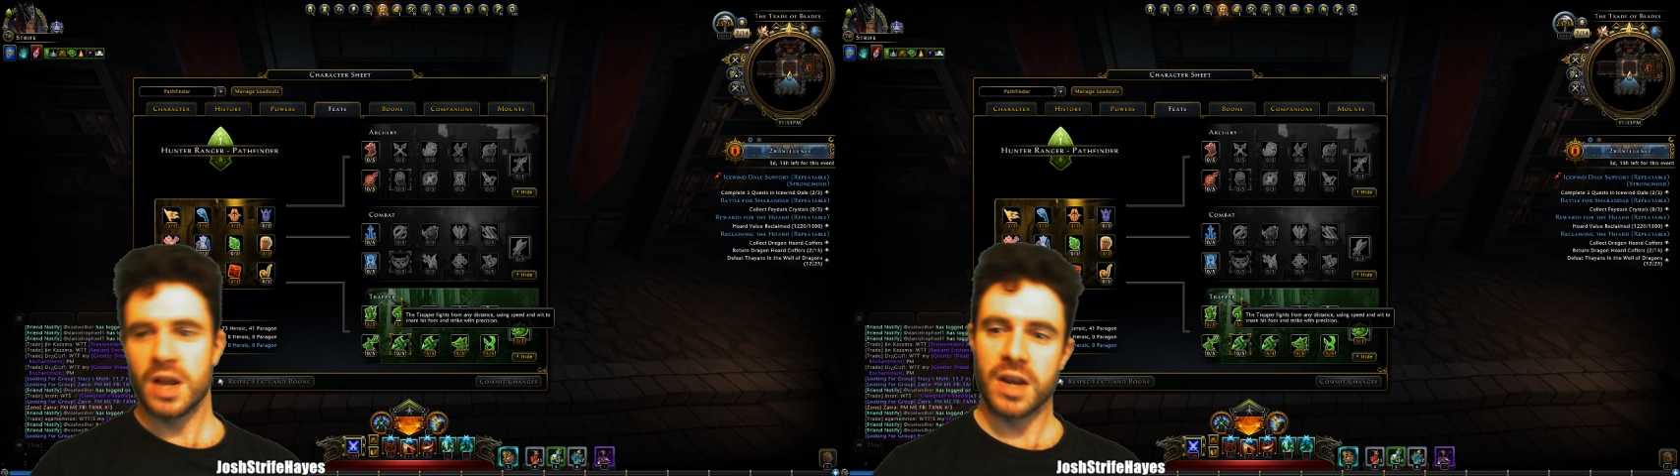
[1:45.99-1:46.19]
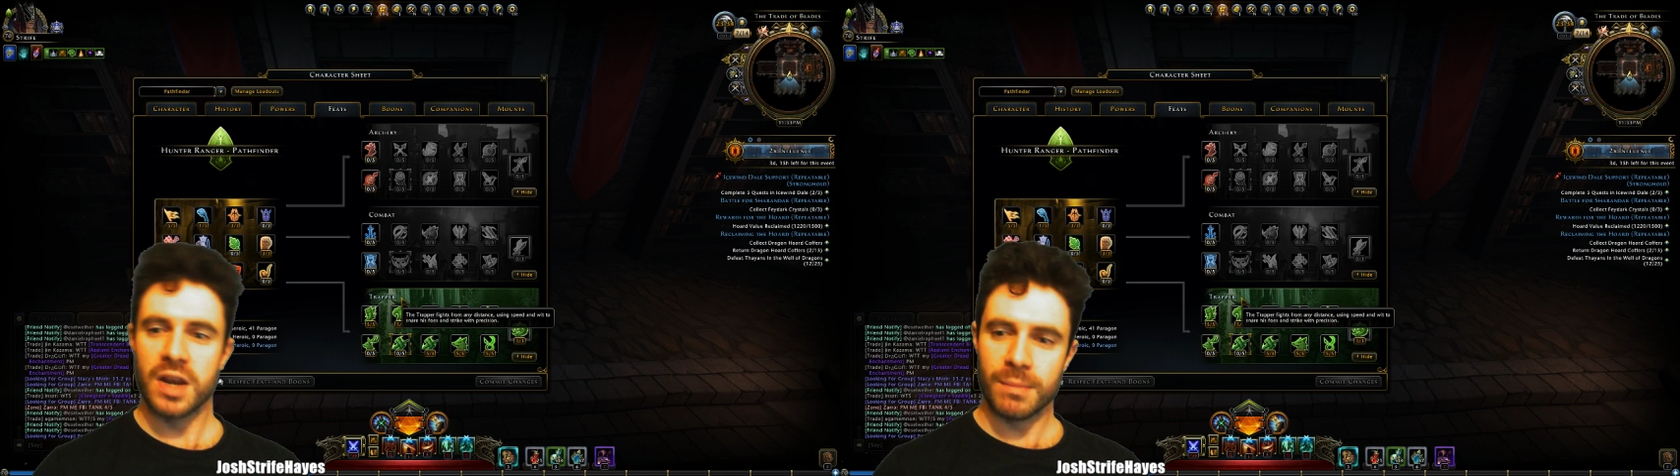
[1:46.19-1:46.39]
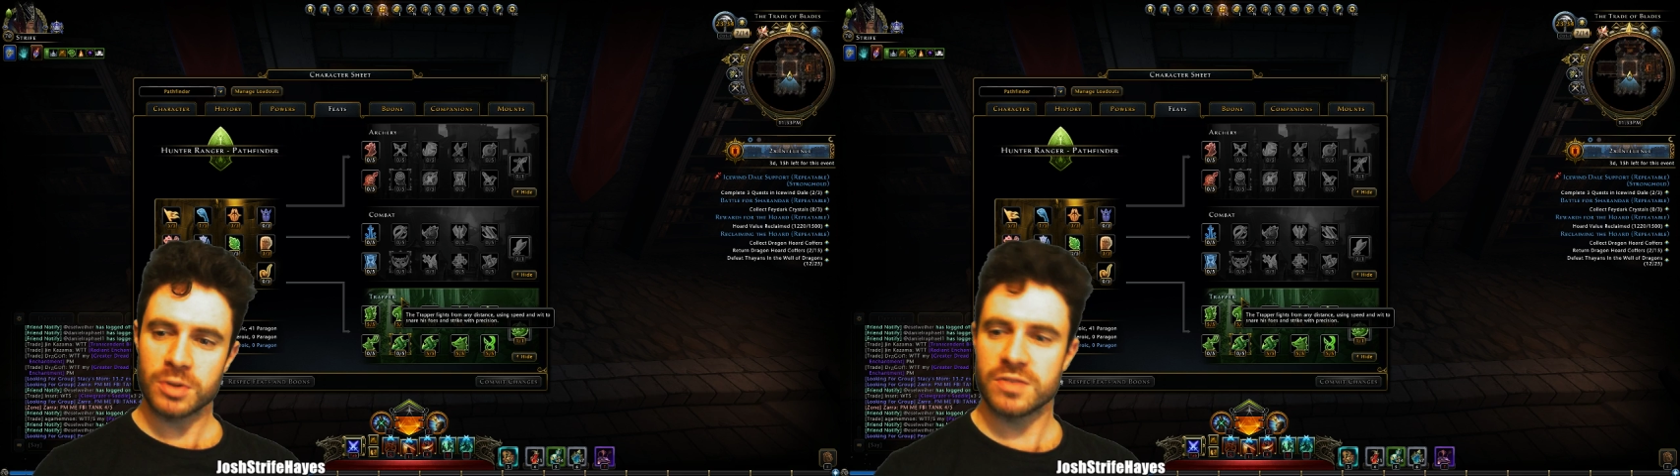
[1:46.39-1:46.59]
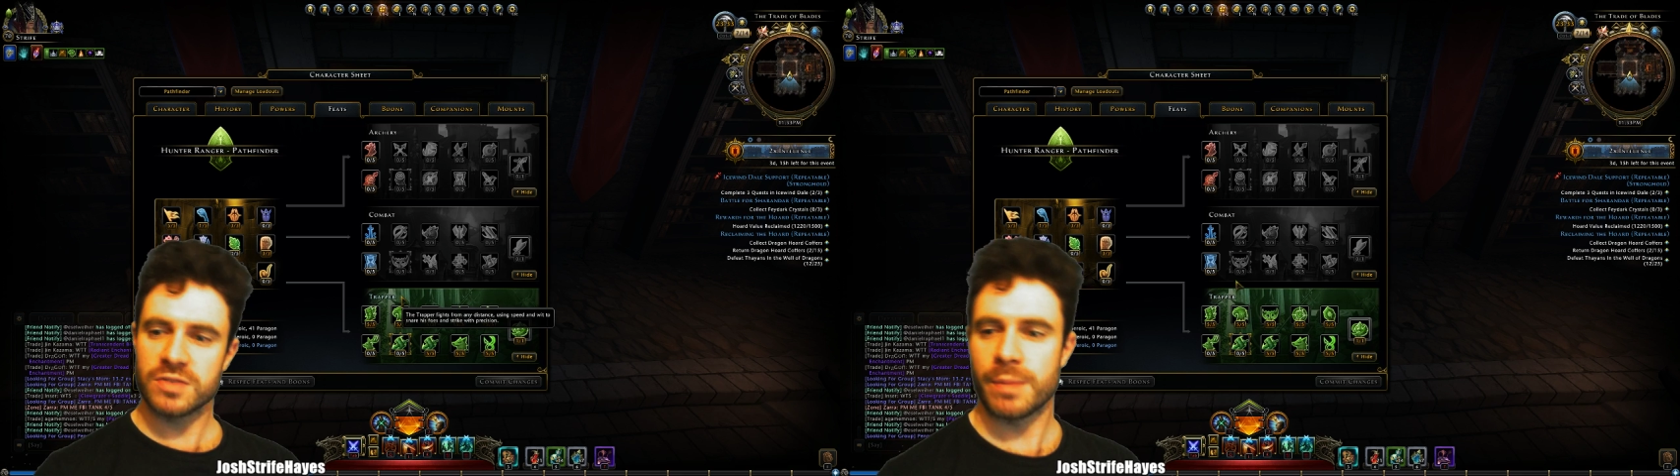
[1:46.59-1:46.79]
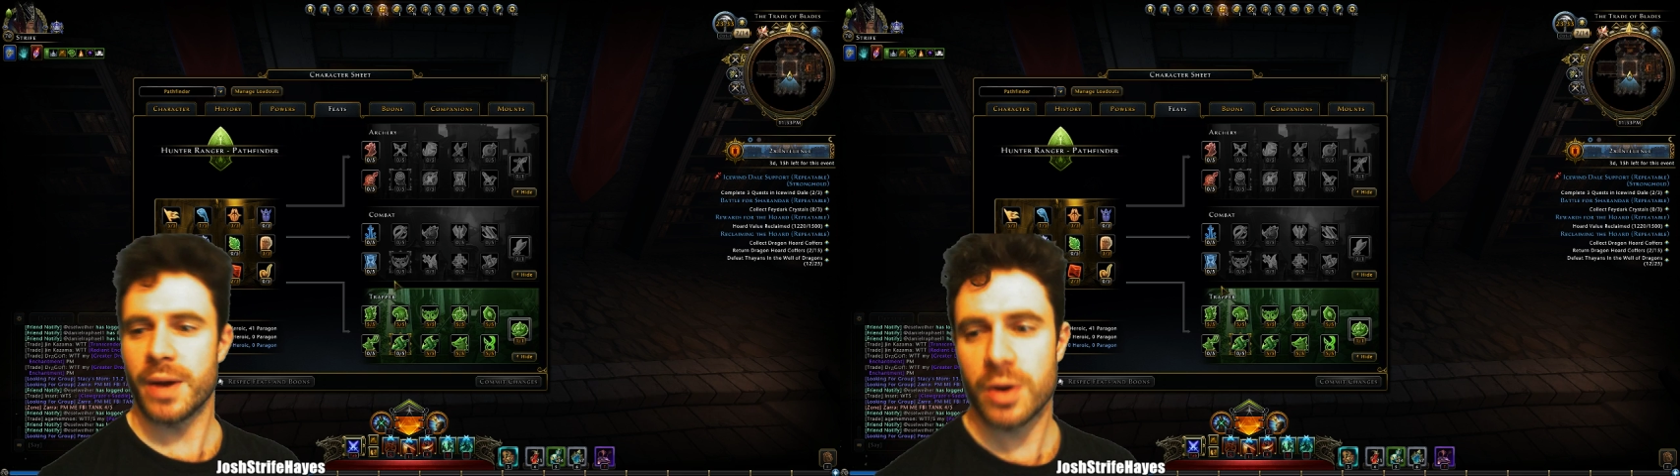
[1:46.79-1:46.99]
Now, most of our
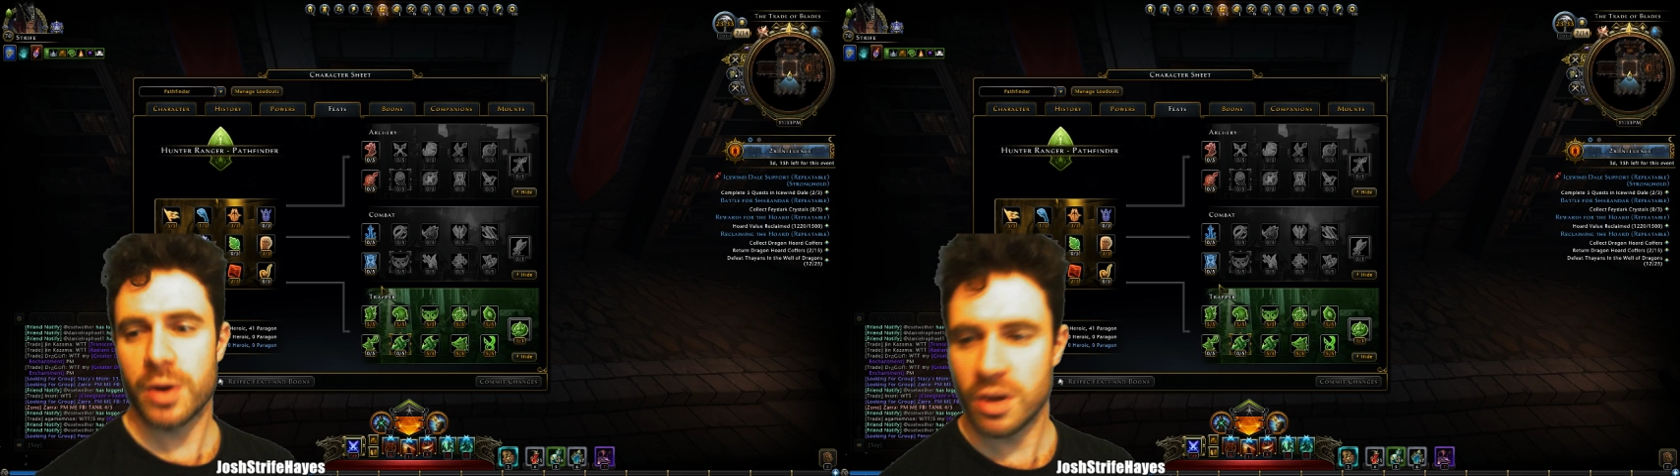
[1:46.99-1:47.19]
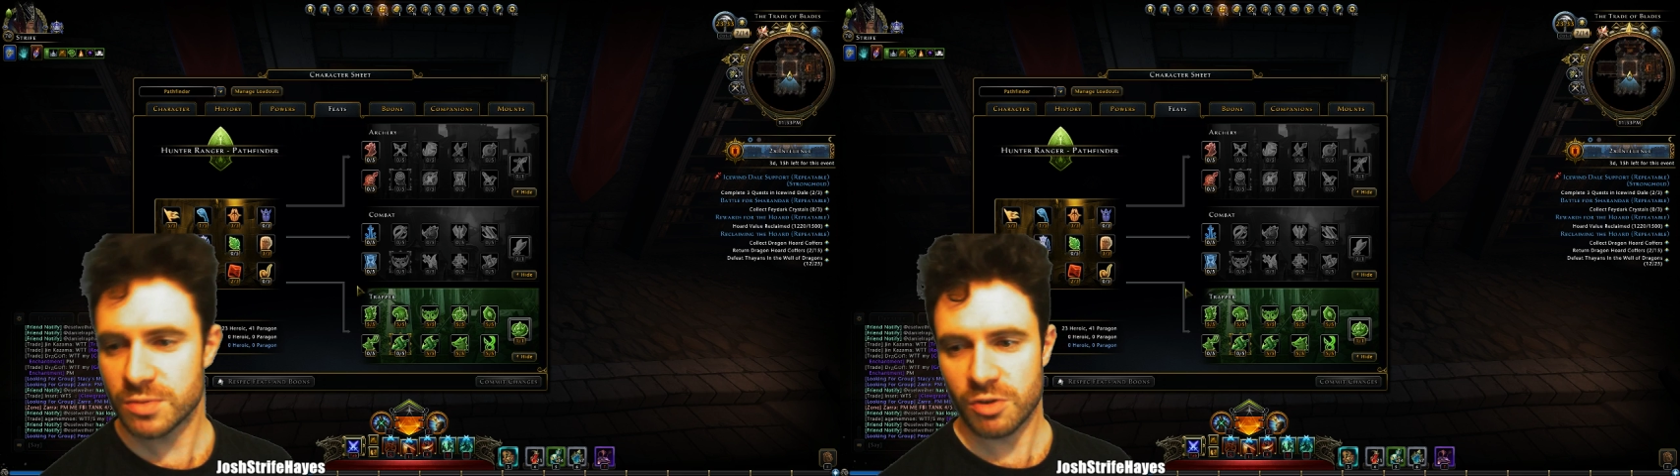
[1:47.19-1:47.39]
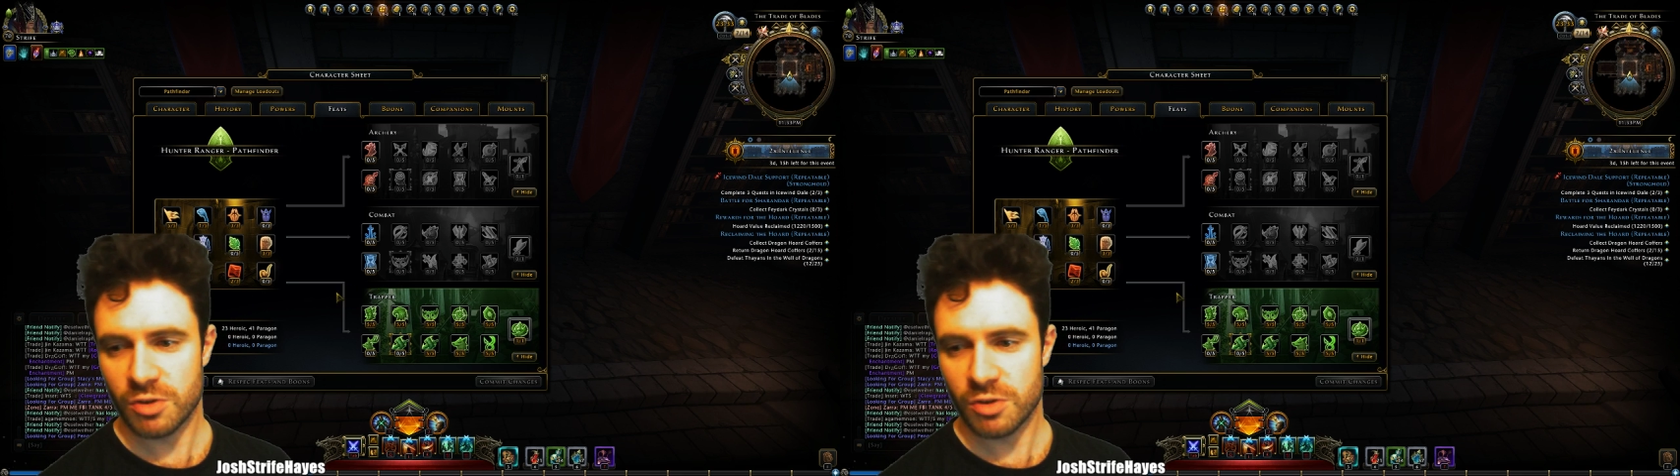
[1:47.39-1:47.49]
power comes from,